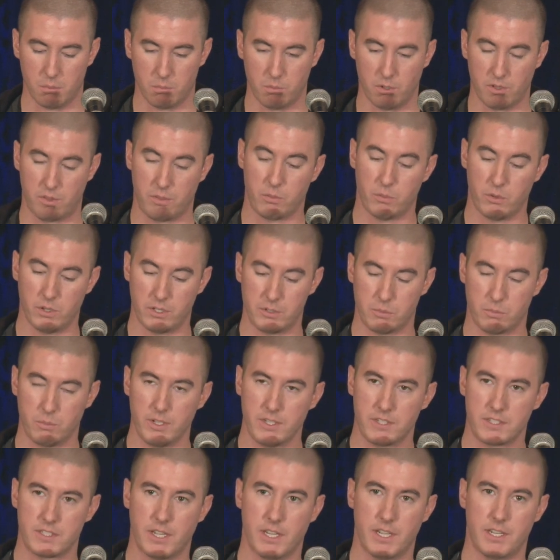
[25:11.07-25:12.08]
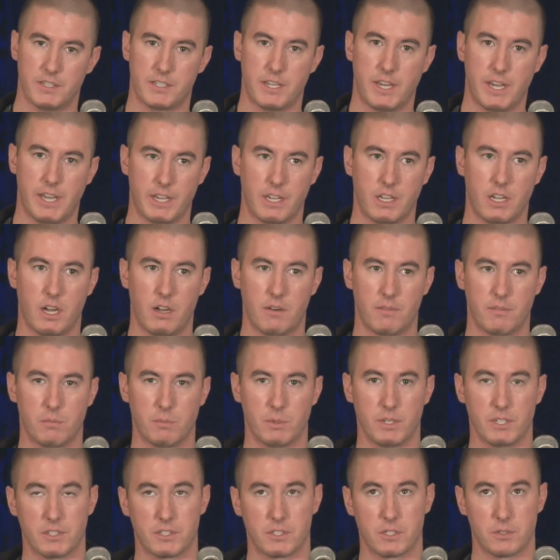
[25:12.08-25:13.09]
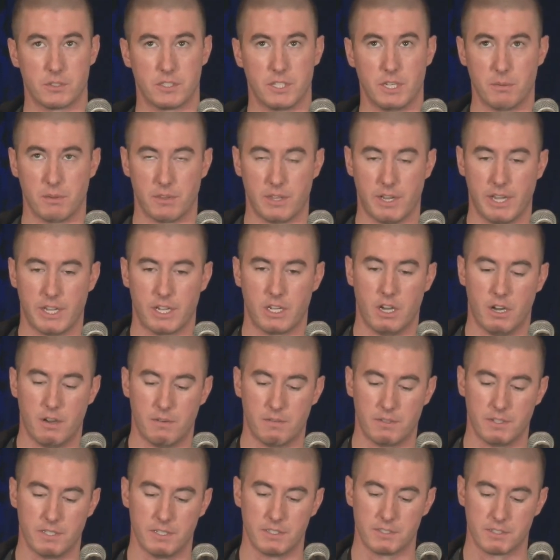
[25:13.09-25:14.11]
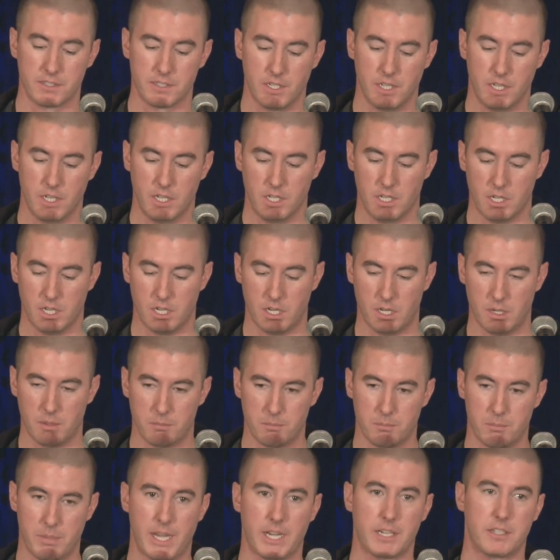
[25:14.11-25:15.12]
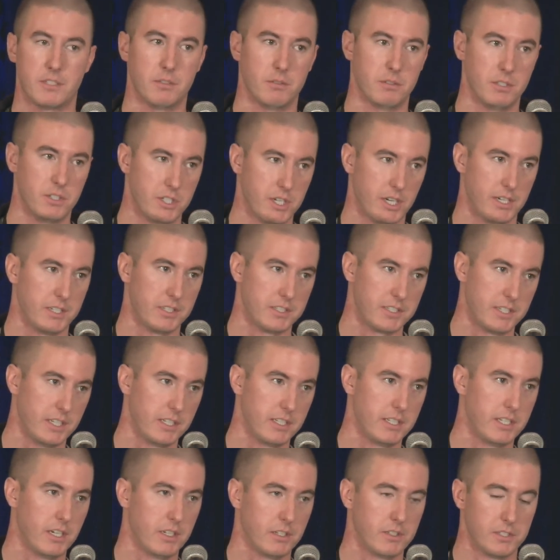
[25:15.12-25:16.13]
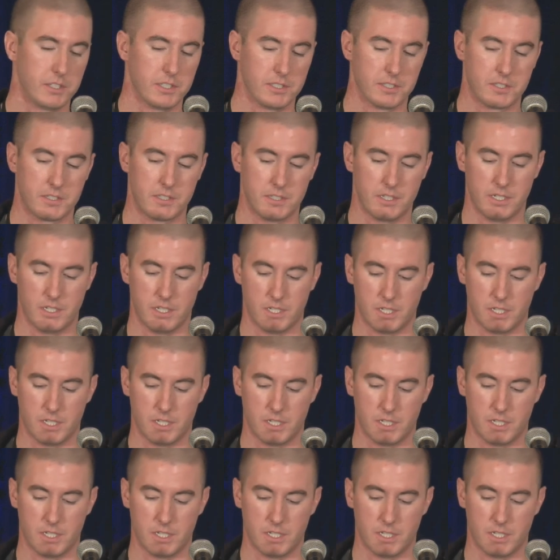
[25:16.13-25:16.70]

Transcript: with what we say is we associate with high confidence, back to the Chinese state intelligence,